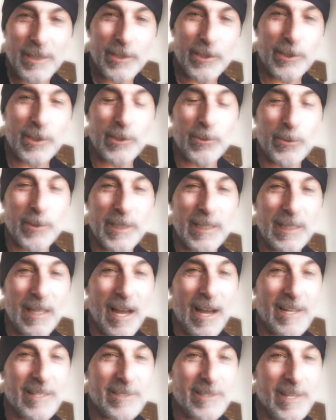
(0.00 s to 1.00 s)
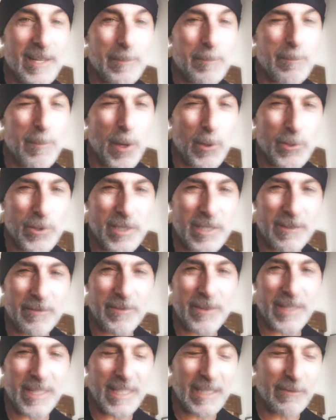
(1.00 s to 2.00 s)
you're going to realize that most
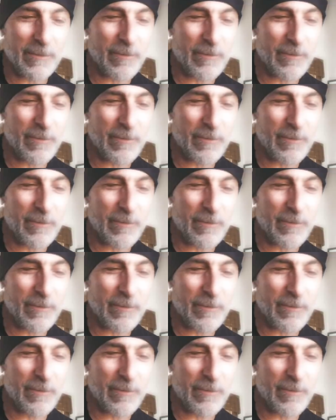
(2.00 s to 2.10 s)
of the